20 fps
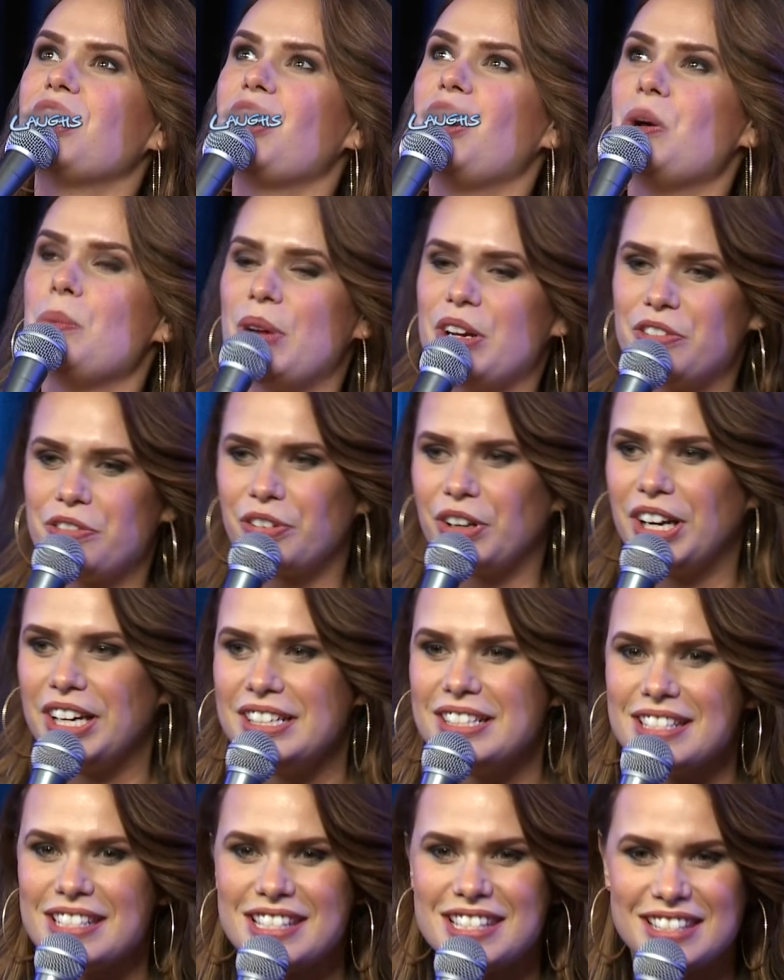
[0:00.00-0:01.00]
all my
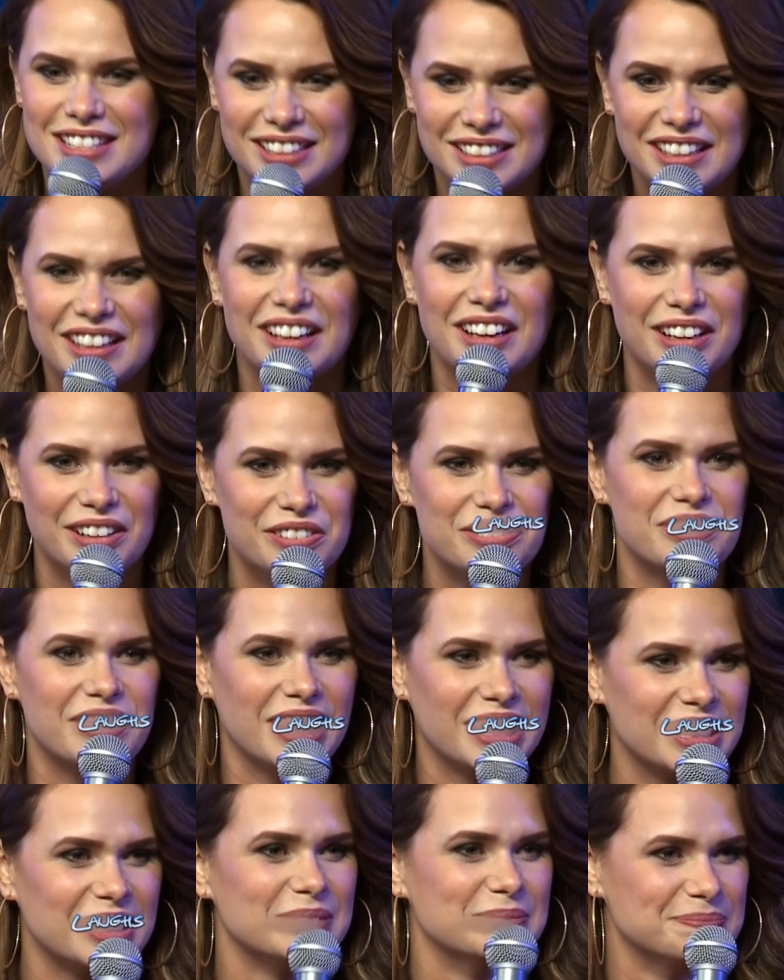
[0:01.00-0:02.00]
friends. Oh,
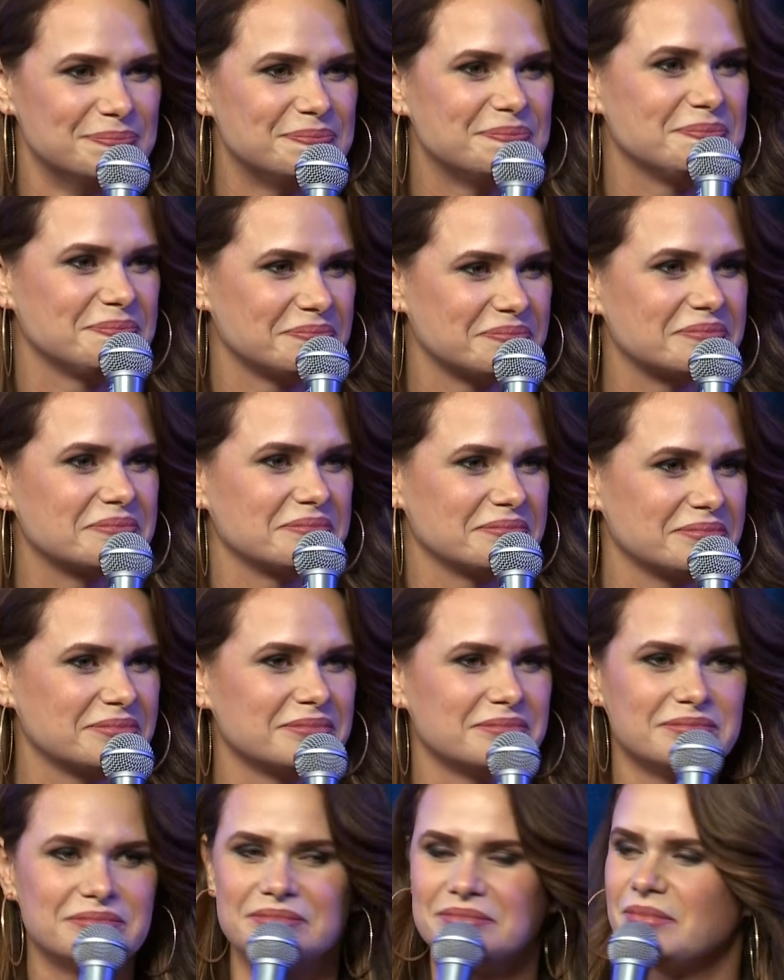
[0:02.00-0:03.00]

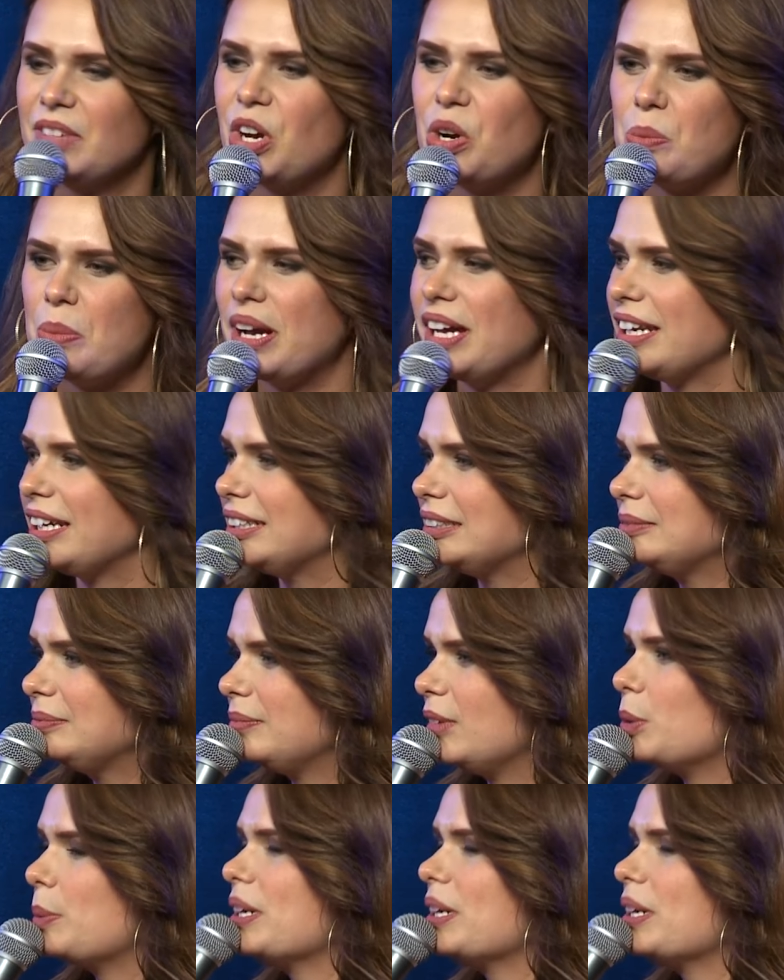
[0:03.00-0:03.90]
Nobody